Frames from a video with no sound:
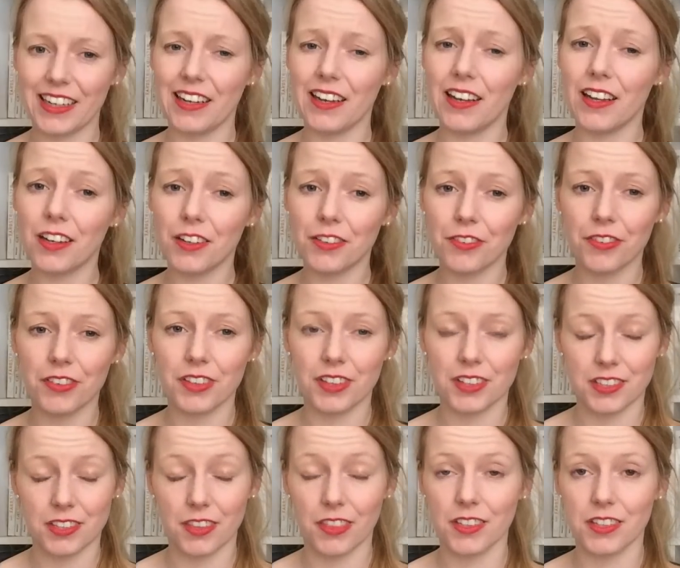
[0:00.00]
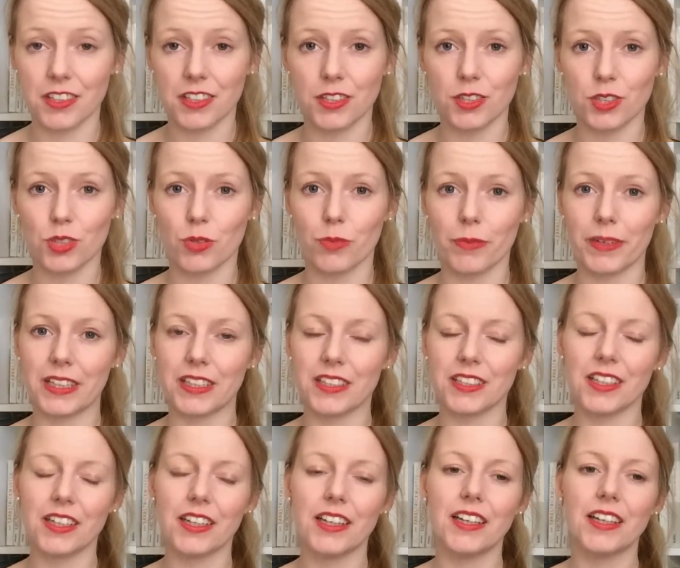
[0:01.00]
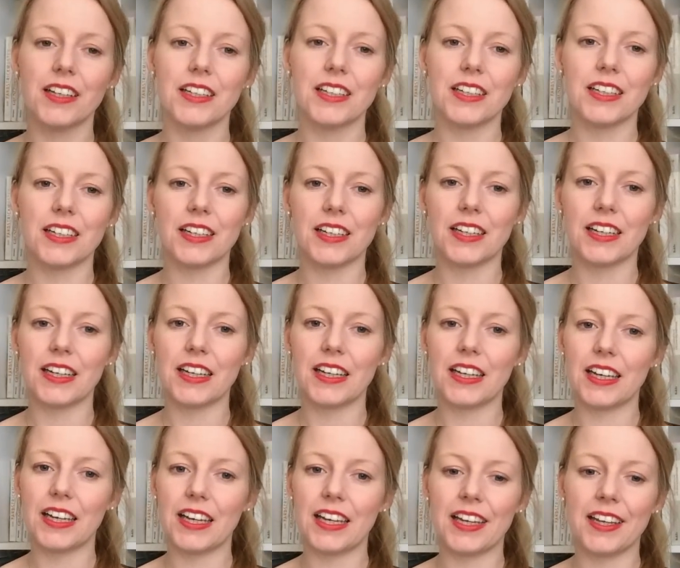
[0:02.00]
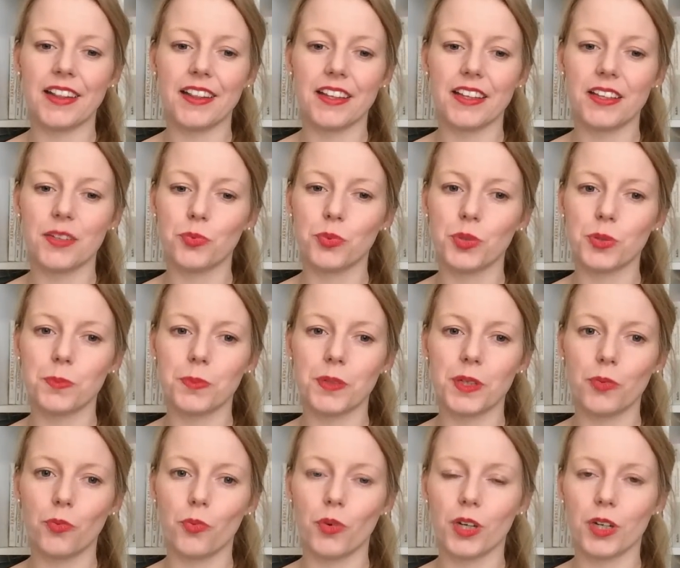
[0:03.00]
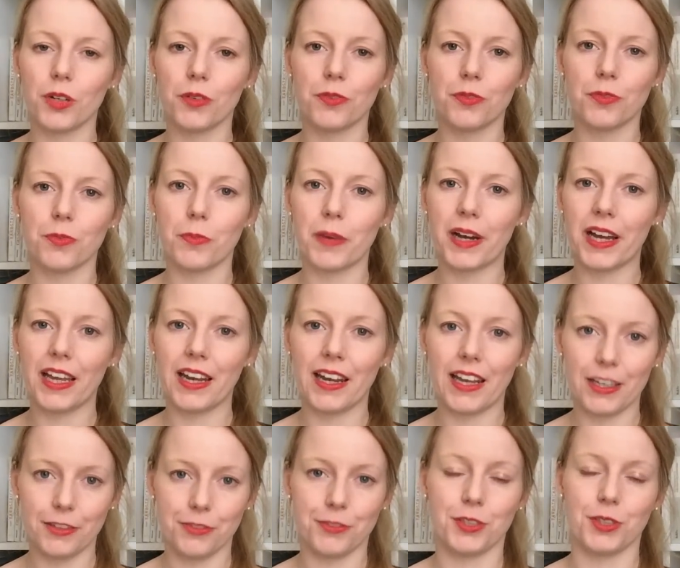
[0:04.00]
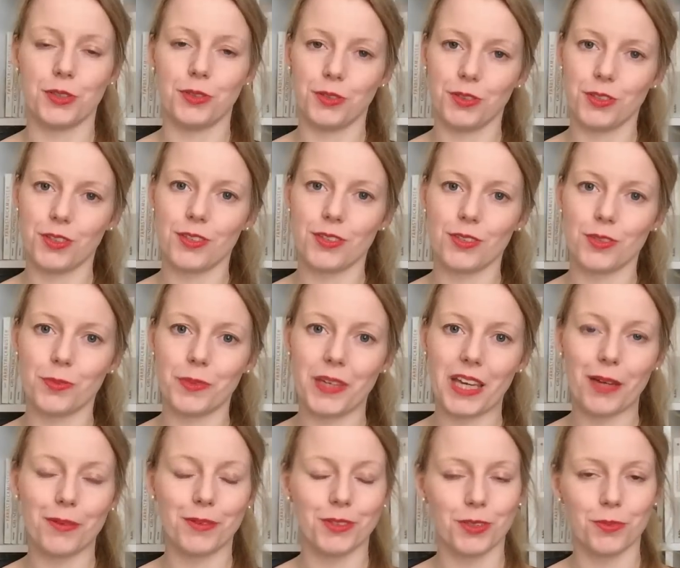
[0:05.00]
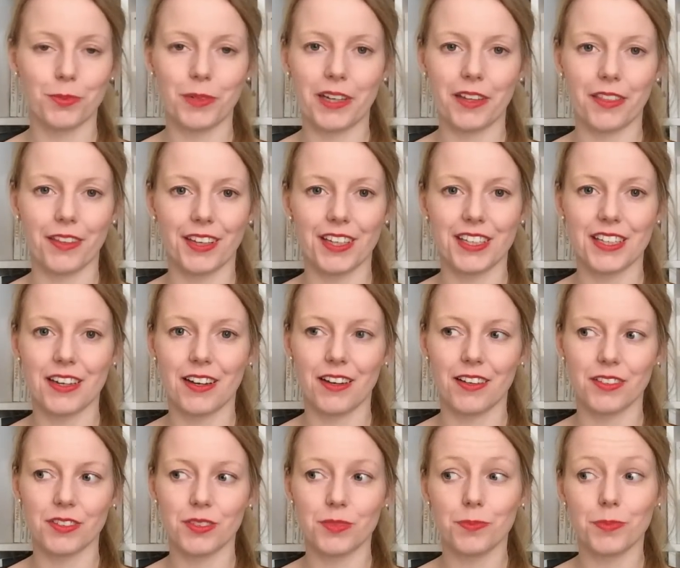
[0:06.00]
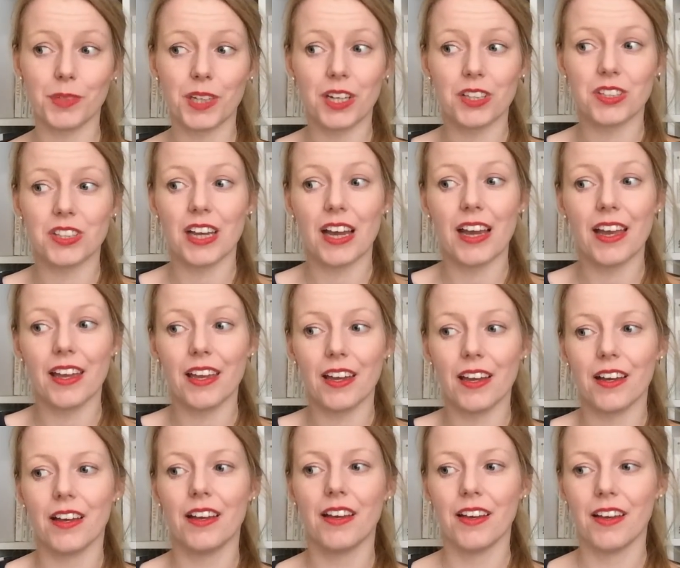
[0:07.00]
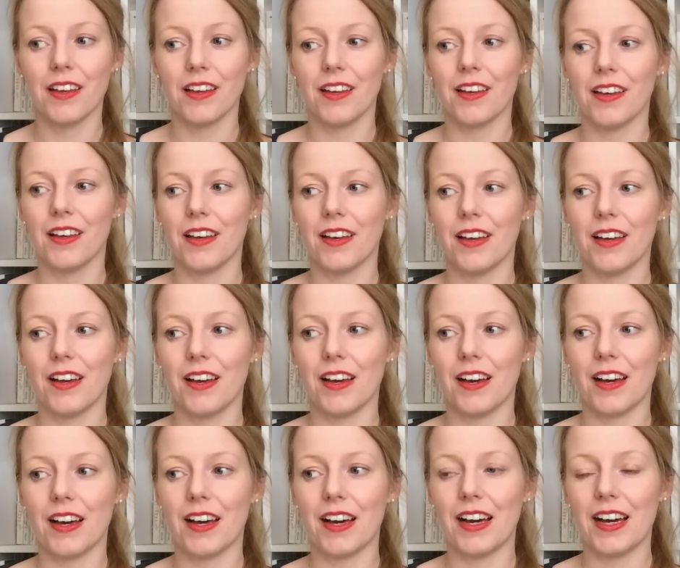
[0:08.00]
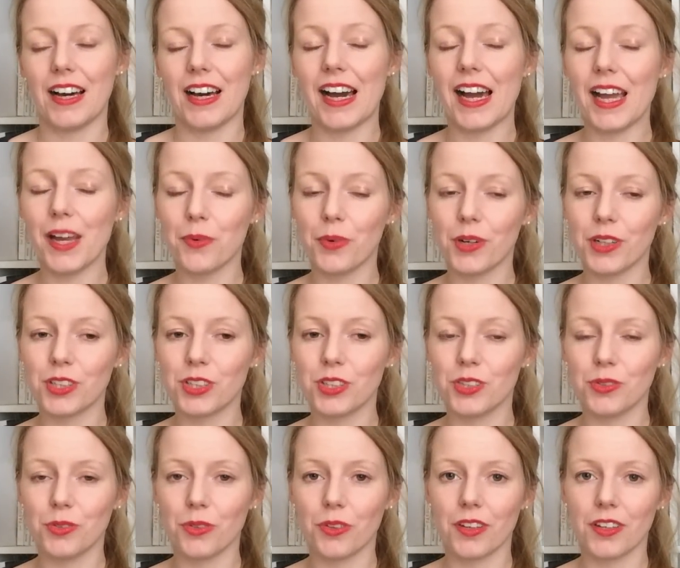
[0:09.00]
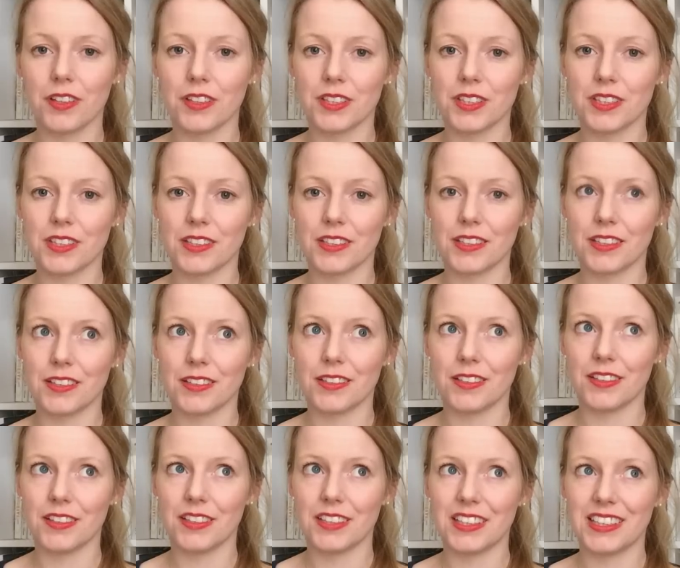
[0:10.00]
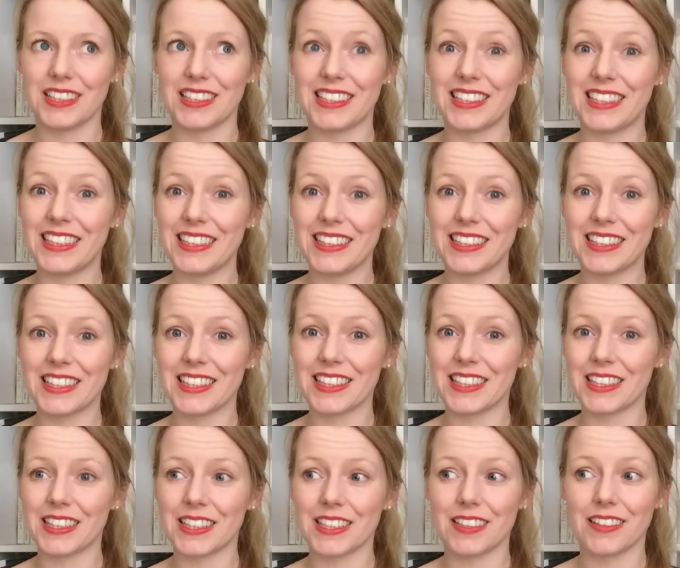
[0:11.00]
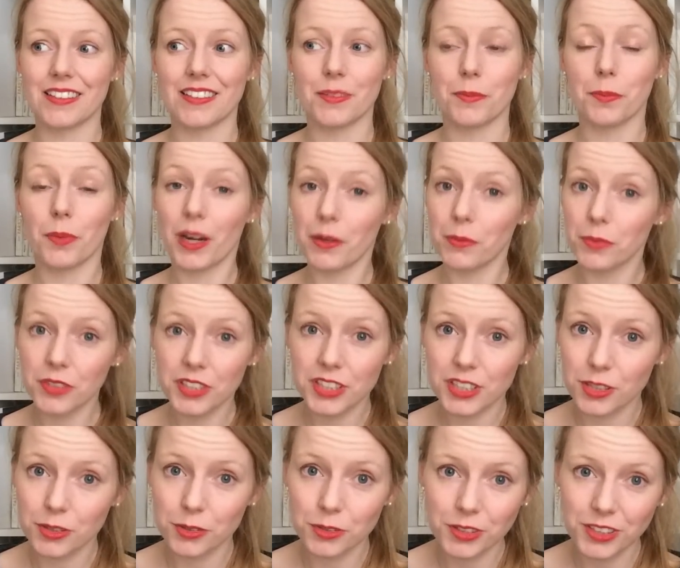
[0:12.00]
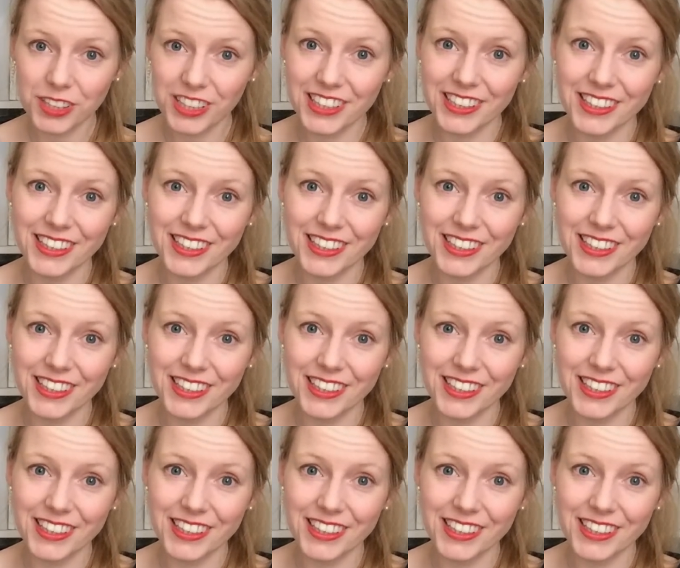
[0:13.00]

love this instrument, and it would be one of my life goals to be able to play the guitars, because I want to do this since primary school.